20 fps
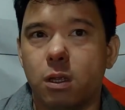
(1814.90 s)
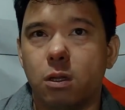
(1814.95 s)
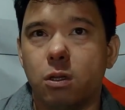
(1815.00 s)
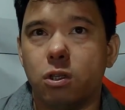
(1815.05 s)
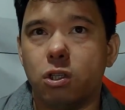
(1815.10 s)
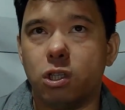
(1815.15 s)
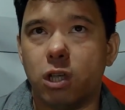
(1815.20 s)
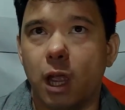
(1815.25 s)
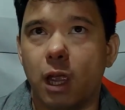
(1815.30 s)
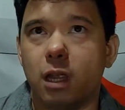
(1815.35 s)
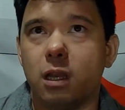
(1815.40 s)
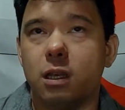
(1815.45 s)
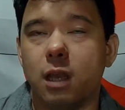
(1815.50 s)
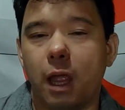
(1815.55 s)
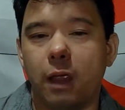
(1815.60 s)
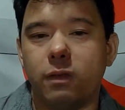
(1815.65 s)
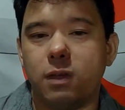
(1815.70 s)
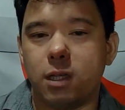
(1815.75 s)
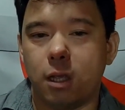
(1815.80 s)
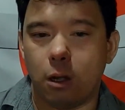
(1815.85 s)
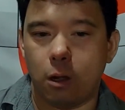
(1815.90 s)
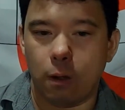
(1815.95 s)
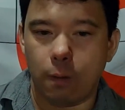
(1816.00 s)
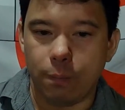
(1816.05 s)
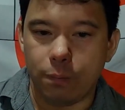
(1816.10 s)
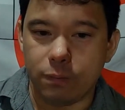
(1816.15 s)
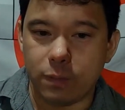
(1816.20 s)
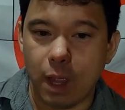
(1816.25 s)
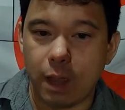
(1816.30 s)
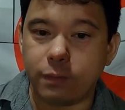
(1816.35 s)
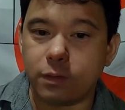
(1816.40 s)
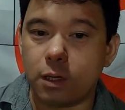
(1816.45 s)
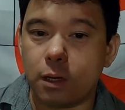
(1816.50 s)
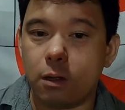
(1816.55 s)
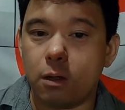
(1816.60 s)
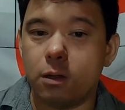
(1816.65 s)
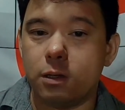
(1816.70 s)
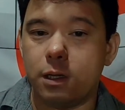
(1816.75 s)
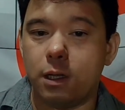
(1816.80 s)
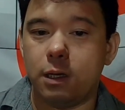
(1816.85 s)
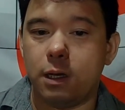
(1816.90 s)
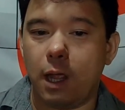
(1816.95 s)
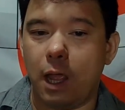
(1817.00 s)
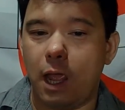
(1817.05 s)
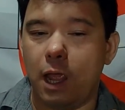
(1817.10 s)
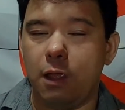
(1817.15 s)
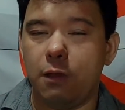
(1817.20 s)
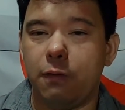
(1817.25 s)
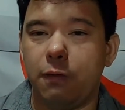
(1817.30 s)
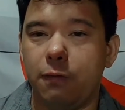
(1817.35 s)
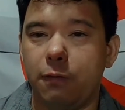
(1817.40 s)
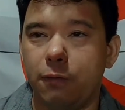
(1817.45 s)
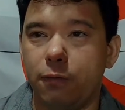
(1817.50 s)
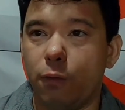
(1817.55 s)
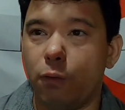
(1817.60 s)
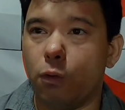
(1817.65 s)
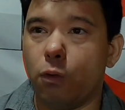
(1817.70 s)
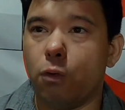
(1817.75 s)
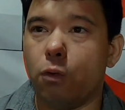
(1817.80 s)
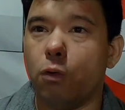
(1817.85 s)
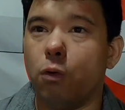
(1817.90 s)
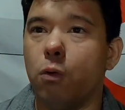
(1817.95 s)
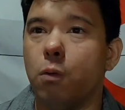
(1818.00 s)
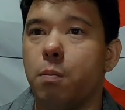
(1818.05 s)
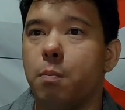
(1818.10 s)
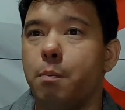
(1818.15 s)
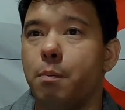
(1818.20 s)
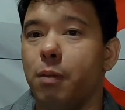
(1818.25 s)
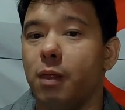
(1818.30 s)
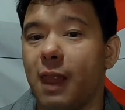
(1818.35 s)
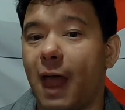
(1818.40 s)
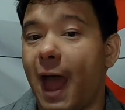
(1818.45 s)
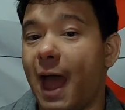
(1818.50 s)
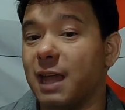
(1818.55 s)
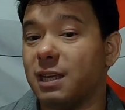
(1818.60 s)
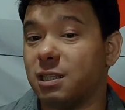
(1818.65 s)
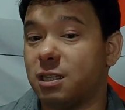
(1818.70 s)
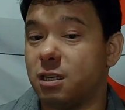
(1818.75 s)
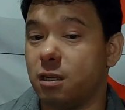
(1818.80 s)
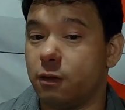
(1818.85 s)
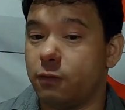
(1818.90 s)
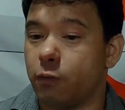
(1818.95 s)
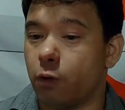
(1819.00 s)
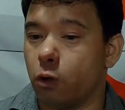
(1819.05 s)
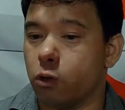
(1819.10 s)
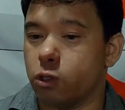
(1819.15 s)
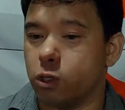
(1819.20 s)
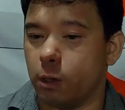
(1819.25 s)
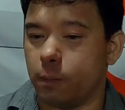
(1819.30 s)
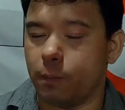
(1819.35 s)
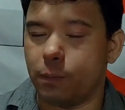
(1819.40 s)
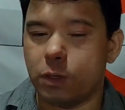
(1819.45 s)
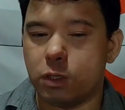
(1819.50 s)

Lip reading: check Knife Center. Knife Center did a full blasted version,